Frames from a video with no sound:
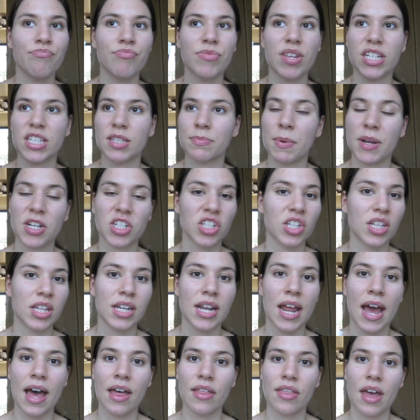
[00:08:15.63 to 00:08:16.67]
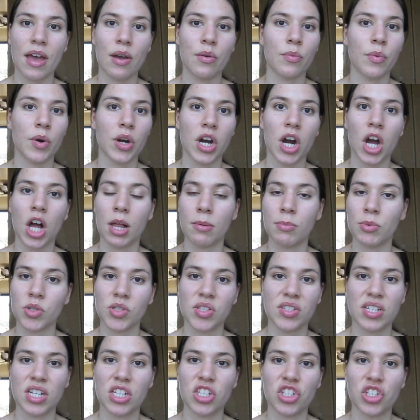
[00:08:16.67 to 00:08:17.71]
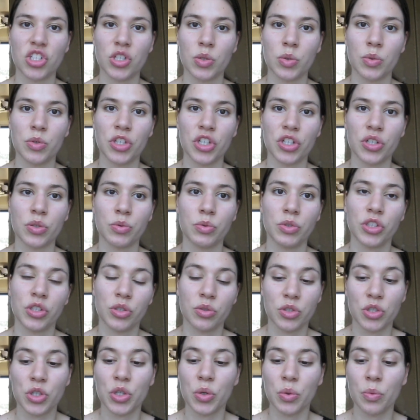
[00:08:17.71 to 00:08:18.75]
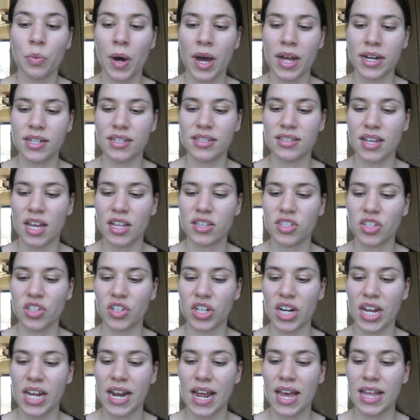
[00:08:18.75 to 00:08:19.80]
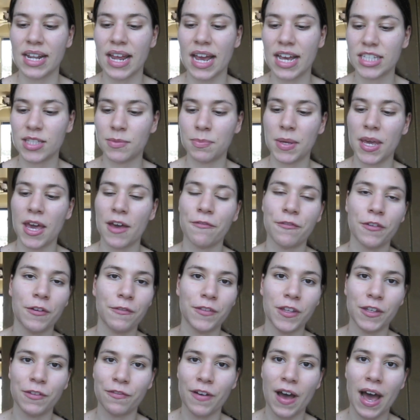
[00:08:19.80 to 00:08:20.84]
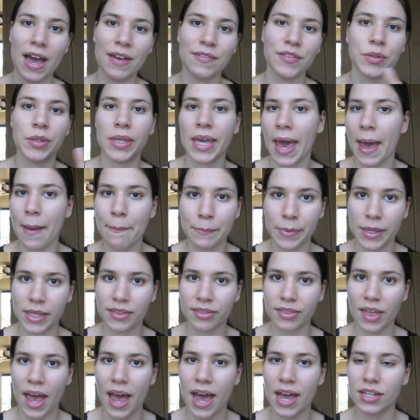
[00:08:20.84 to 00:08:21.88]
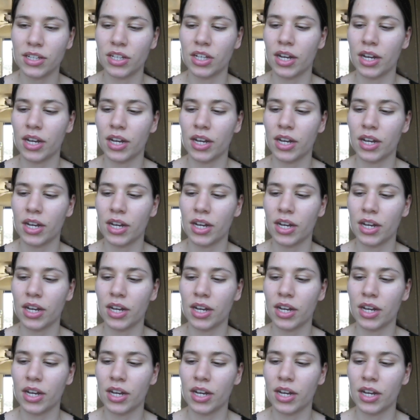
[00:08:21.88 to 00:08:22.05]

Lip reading: especially now that we're almost in June, you do want a sunscreen, and SPF 55, you can't beat that.